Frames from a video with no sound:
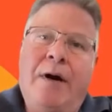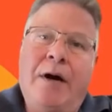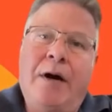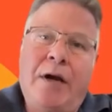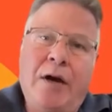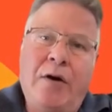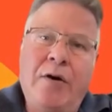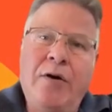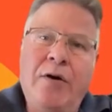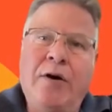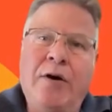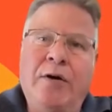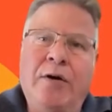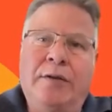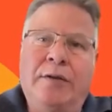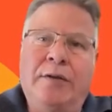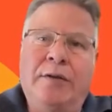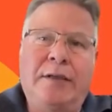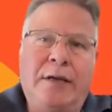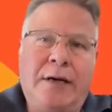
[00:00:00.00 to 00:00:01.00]
My
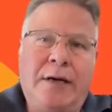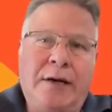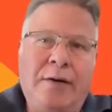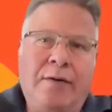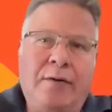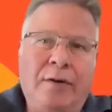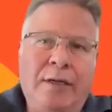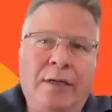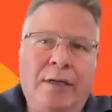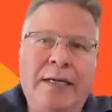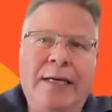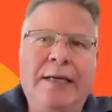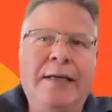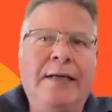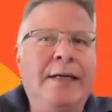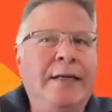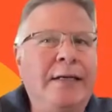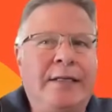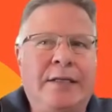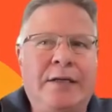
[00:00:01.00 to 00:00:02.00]
co-host, Lionel Lee,
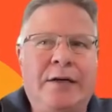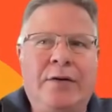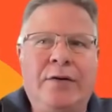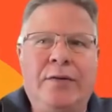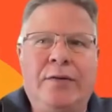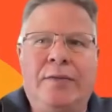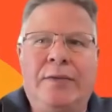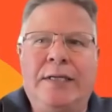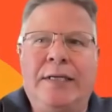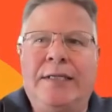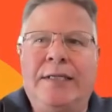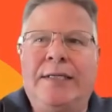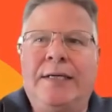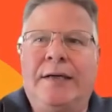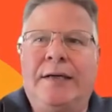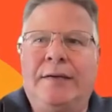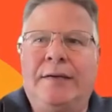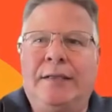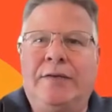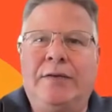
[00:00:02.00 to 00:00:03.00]
needs no
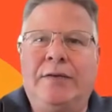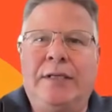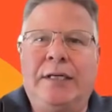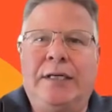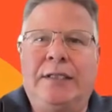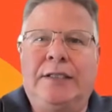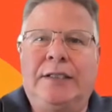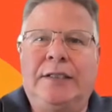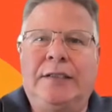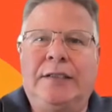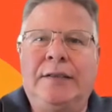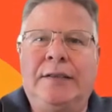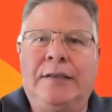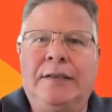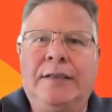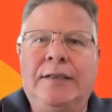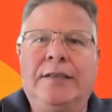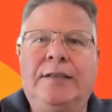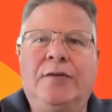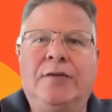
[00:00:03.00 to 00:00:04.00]
detailed introduction.
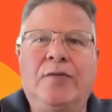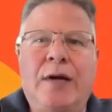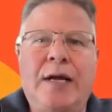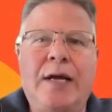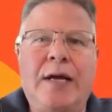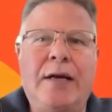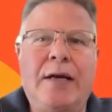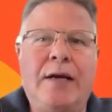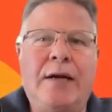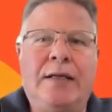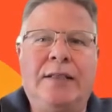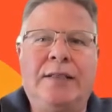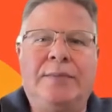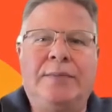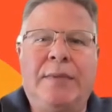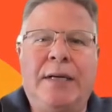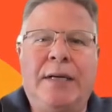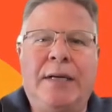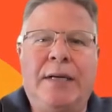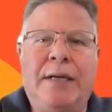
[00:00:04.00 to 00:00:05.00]
He's a recognized
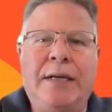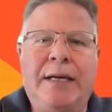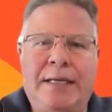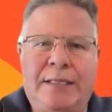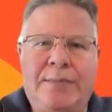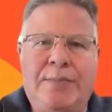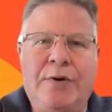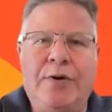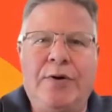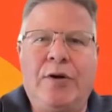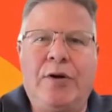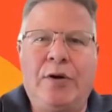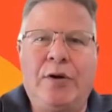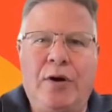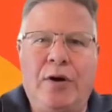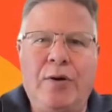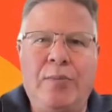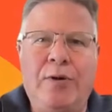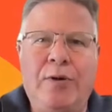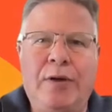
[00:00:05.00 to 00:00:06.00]
money expert
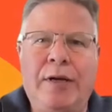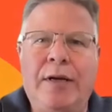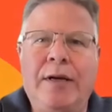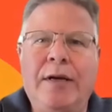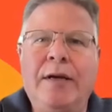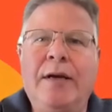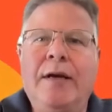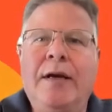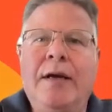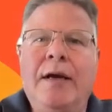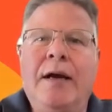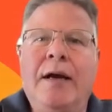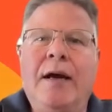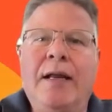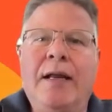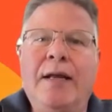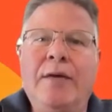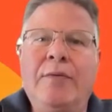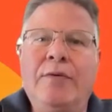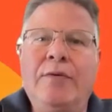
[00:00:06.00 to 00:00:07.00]
globally,
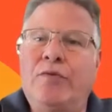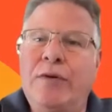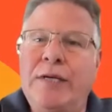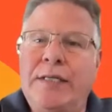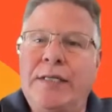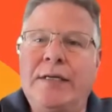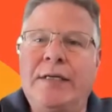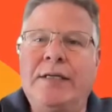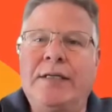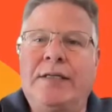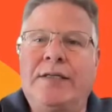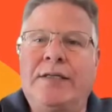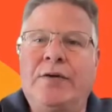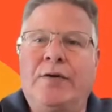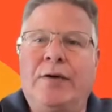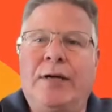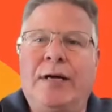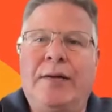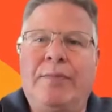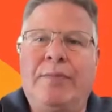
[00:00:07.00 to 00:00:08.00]
and he was recently
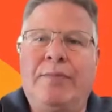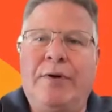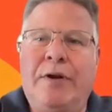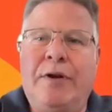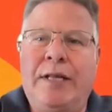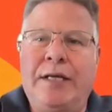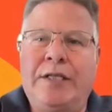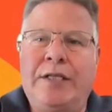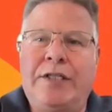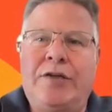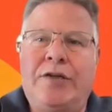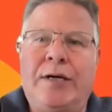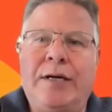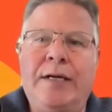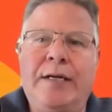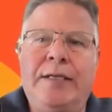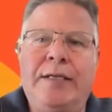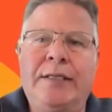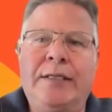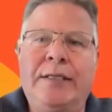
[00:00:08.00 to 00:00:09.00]
sought out by the
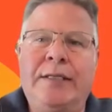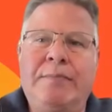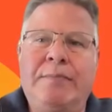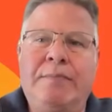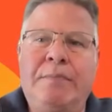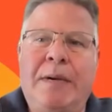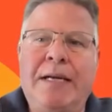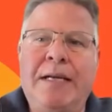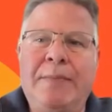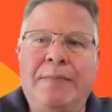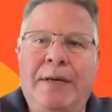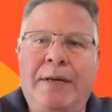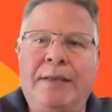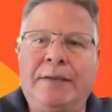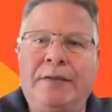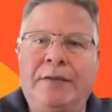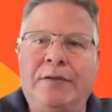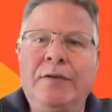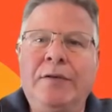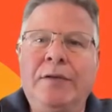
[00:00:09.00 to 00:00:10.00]
Australians Money
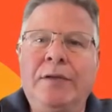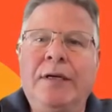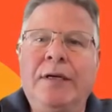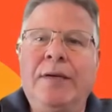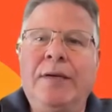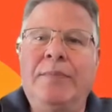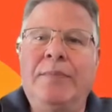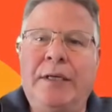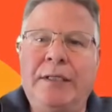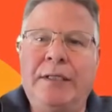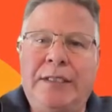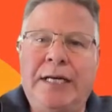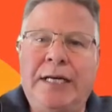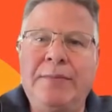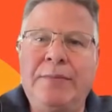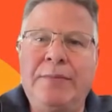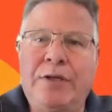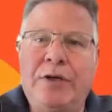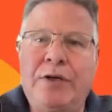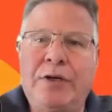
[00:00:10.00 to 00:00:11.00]
Puzzle by
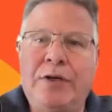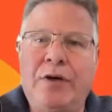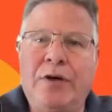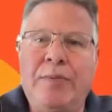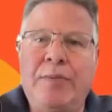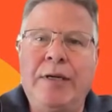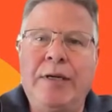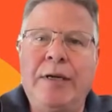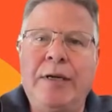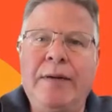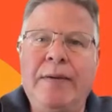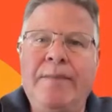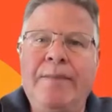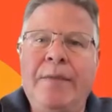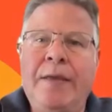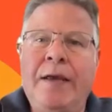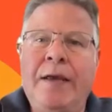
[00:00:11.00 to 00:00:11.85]
James Kirby